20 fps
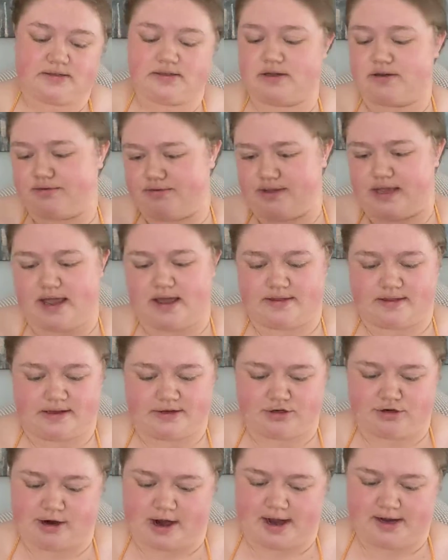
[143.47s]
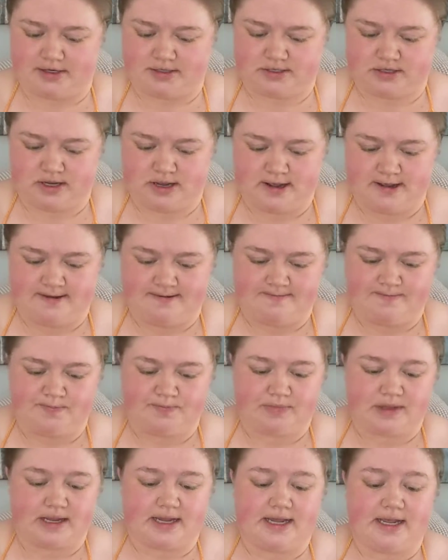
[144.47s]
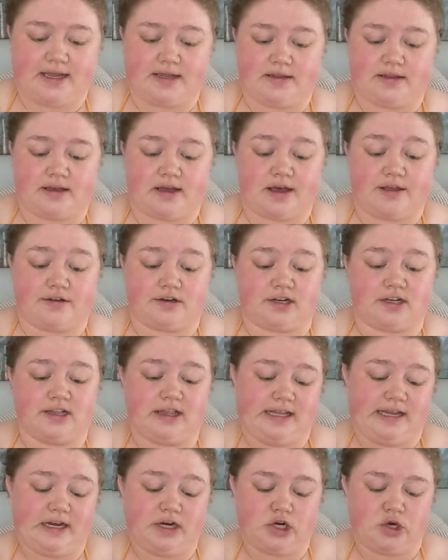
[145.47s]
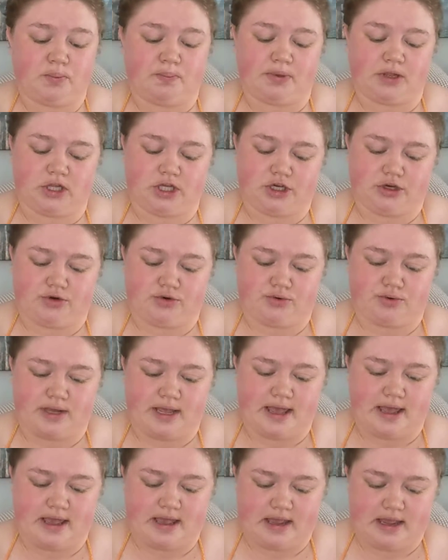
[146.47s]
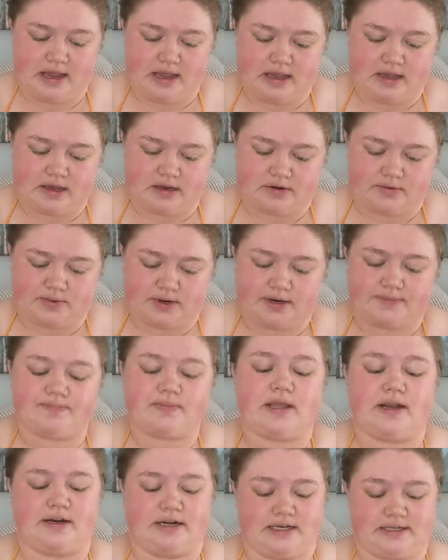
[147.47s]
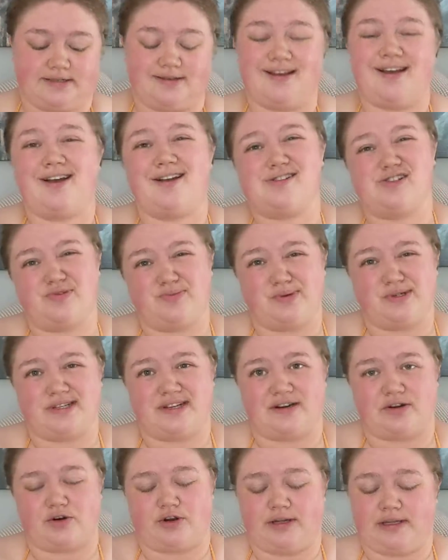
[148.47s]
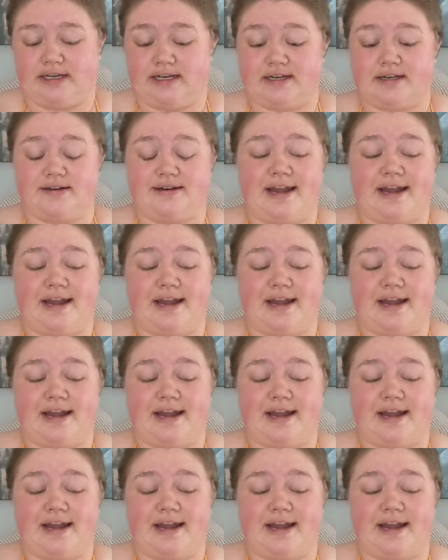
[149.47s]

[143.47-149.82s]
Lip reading: So yeah, that tracks. In the color clear blue, and there it is, 100% acrylic.